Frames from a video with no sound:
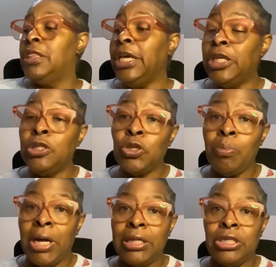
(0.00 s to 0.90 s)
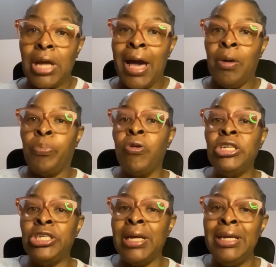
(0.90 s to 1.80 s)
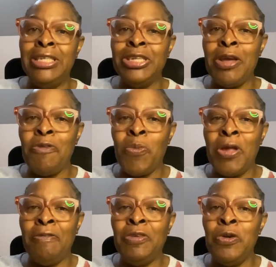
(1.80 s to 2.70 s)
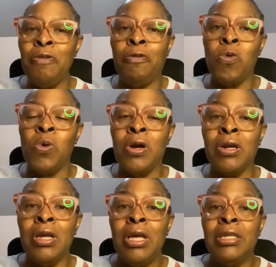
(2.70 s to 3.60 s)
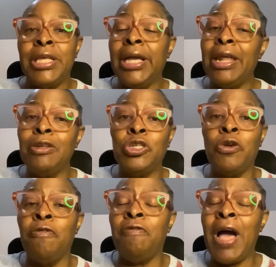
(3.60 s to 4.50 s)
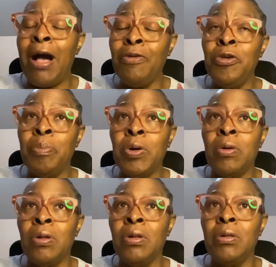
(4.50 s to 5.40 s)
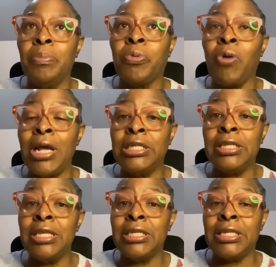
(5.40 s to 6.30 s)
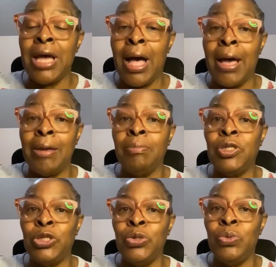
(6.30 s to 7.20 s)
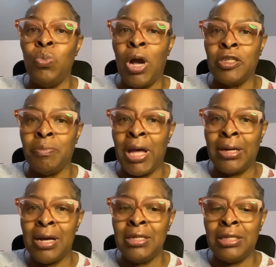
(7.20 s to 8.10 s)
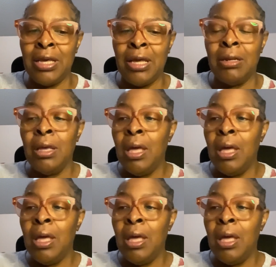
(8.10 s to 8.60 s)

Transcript: Thank you so much. I appreciate each and every one of you for taking out your valuable, priceless time to watch my content.